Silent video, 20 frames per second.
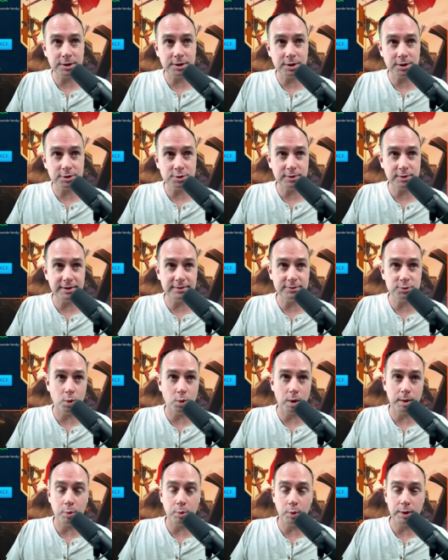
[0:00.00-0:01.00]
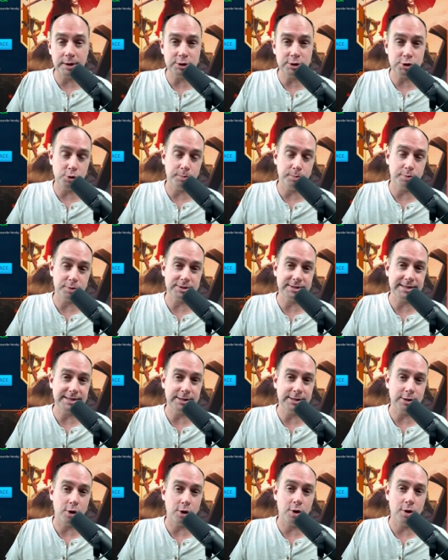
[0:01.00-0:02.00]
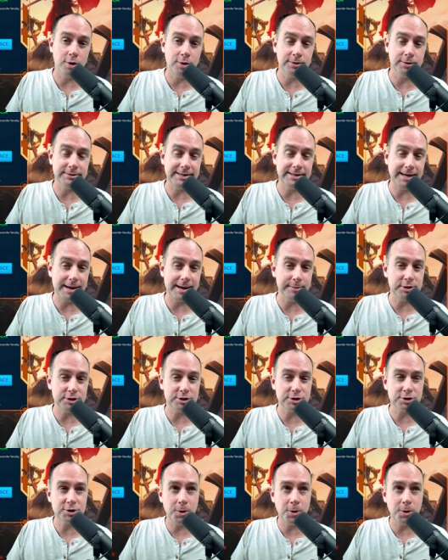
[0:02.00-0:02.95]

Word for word: but it also gives 1.2% all damage.